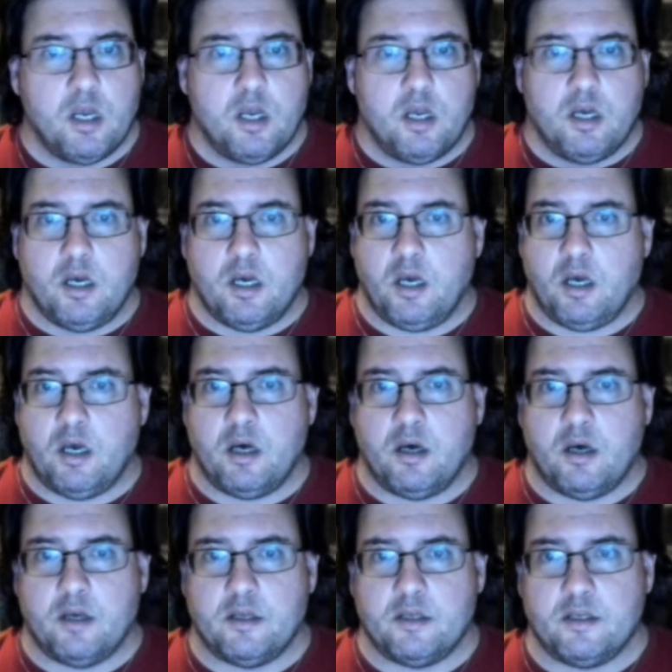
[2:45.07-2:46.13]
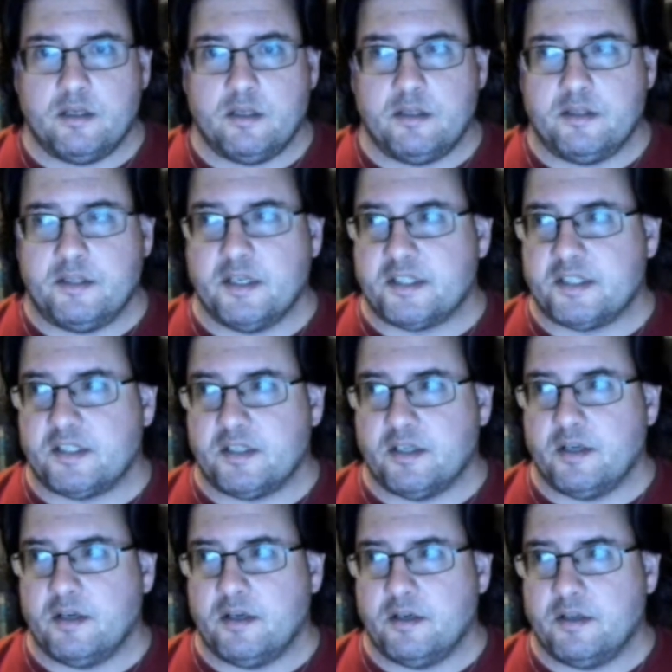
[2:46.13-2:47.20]
Uh, this
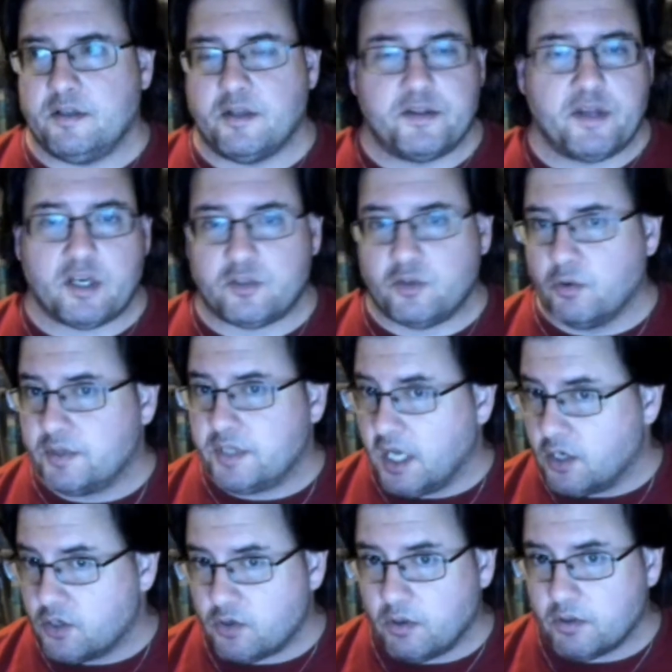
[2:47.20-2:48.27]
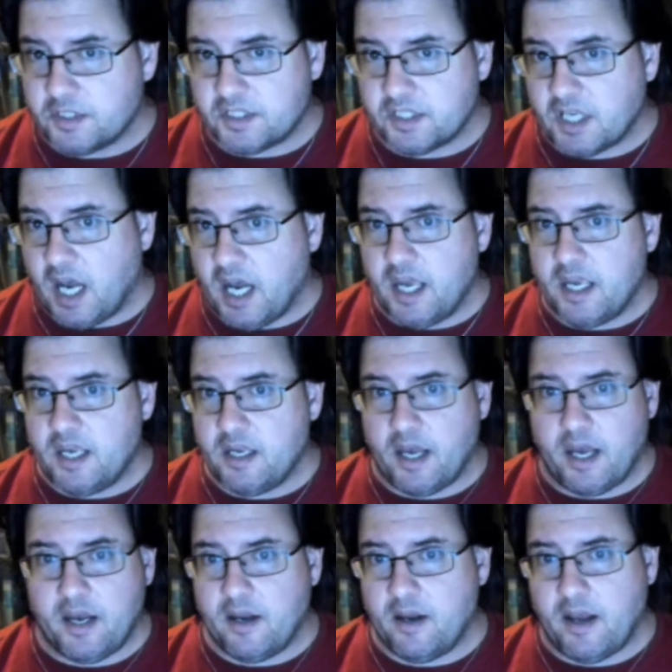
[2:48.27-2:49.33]
the Dr. Tedros guy.
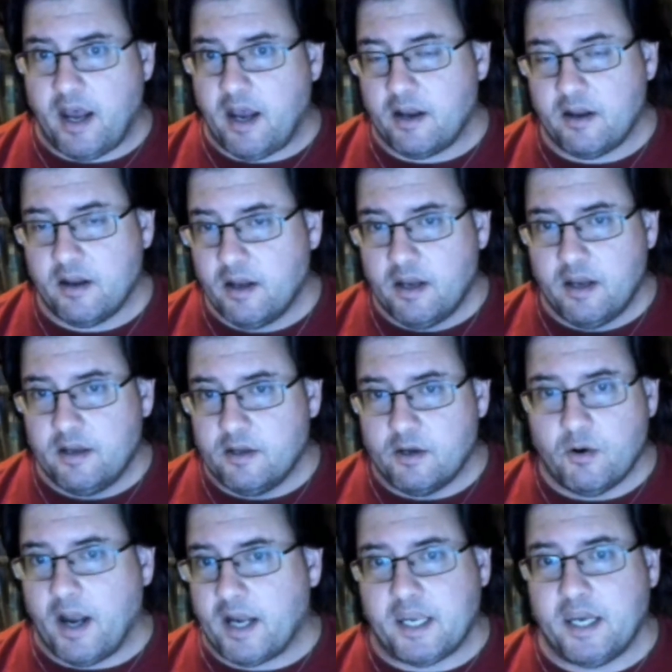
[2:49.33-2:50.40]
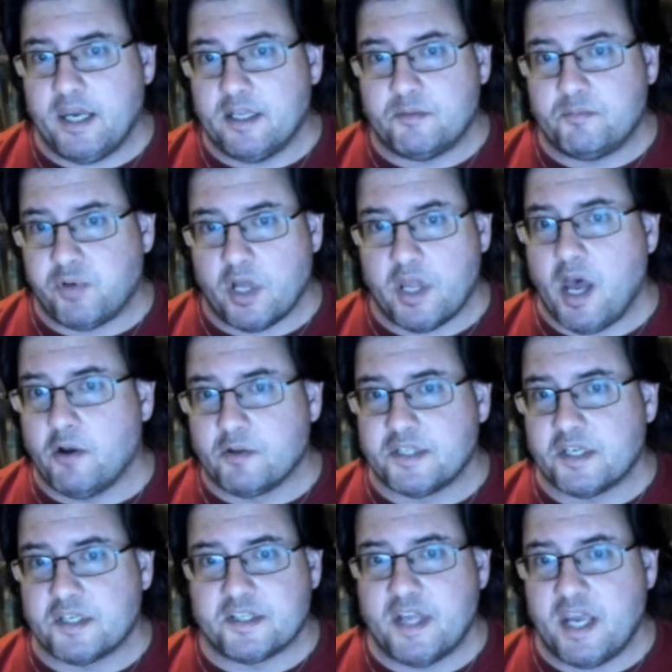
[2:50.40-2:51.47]
I, you know, I can't pronounce
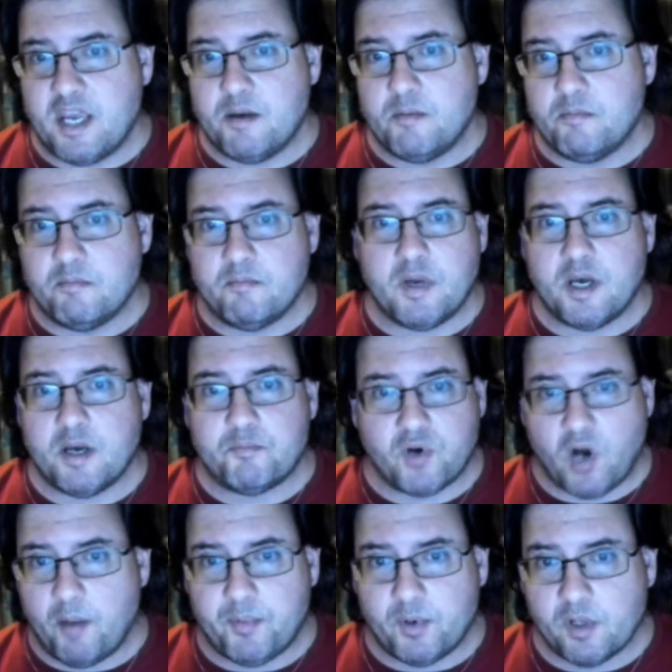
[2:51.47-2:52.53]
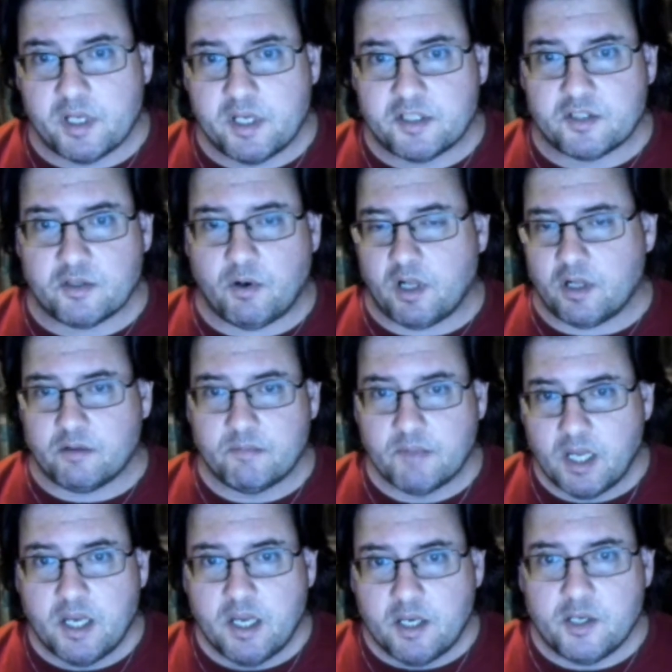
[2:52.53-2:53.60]
his name properly, so I'll
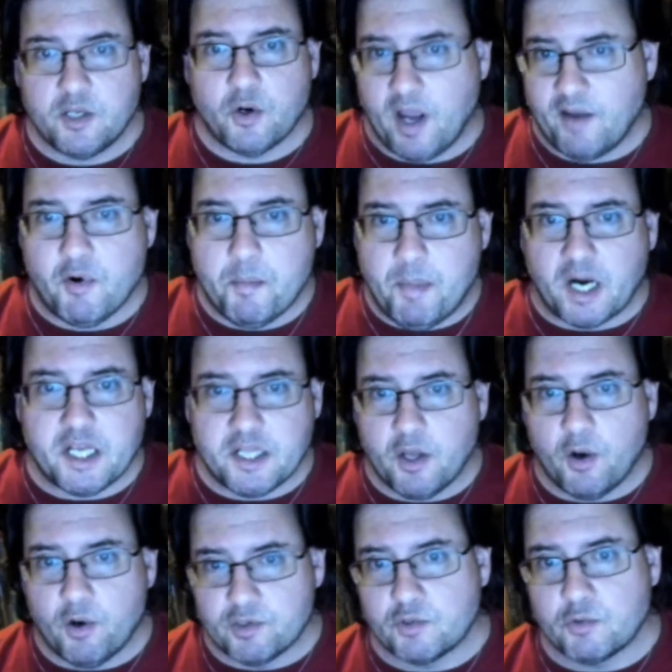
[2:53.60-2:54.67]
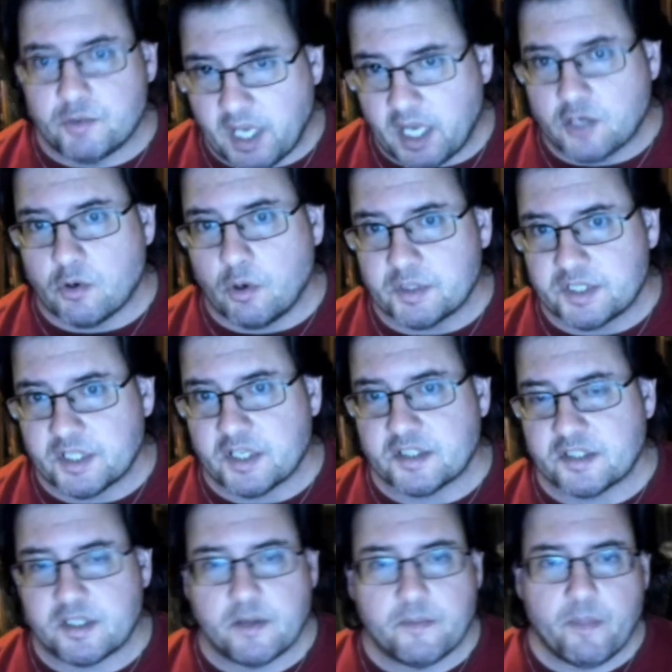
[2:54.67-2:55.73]
you know, everybody knows who Tedros
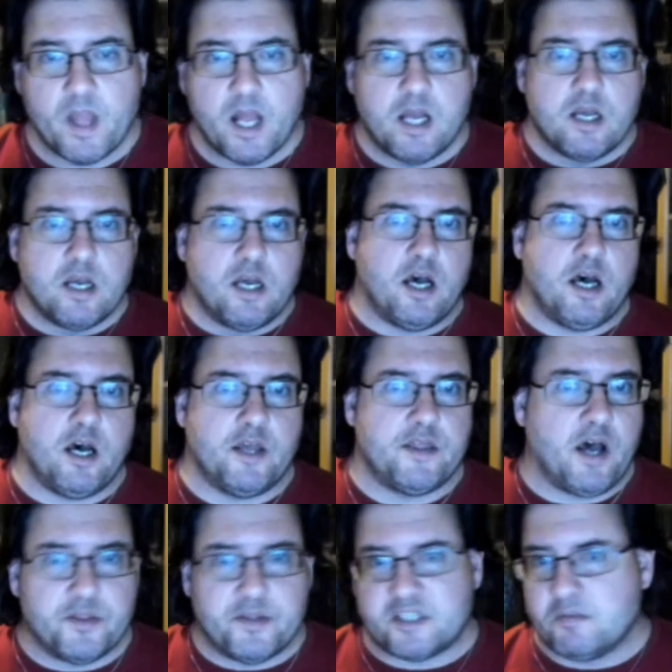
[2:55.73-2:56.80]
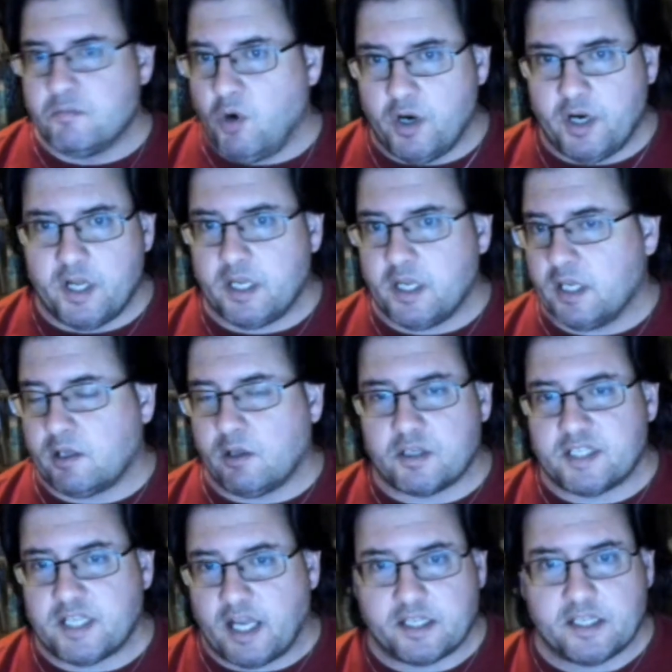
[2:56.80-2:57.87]
is. Uh, now this morning, it
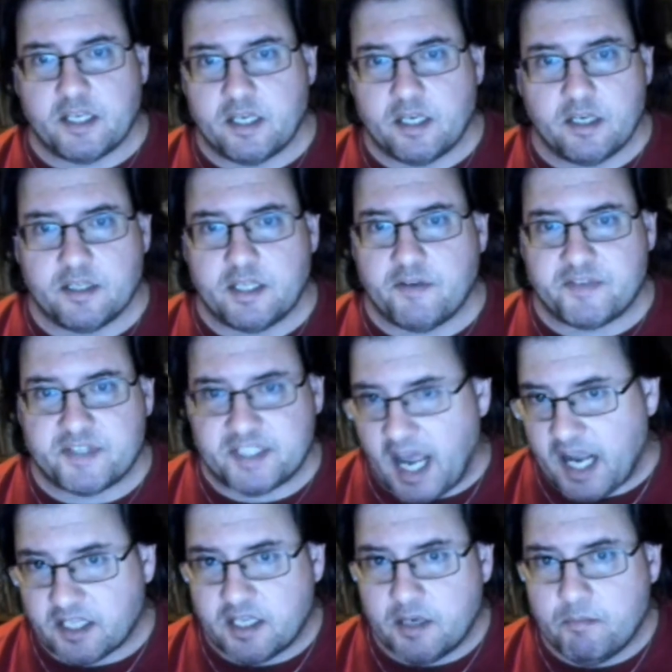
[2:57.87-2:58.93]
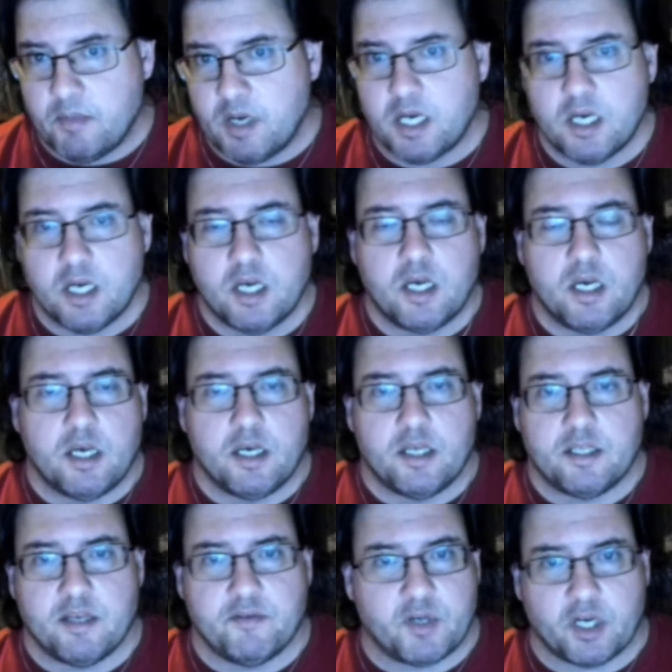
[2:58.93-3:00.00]
looks like they, they've sacked him.
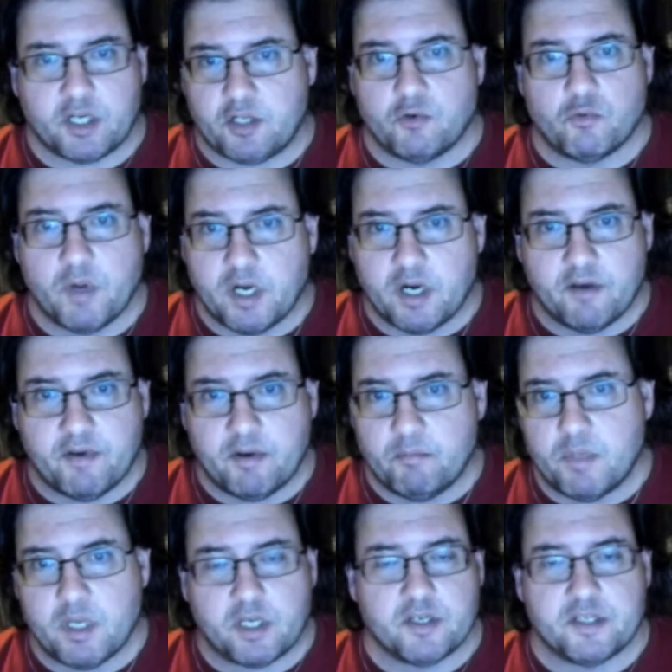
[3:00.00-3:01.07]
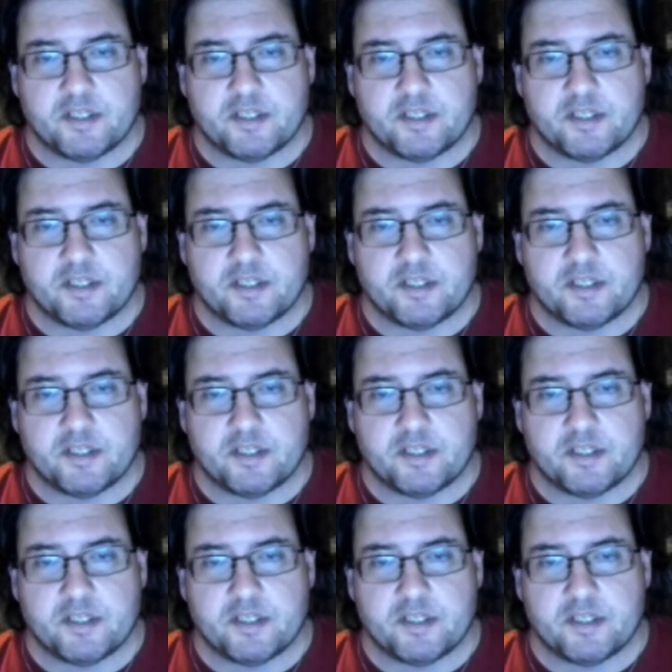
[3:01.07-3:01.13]
They've gotten rid of him because he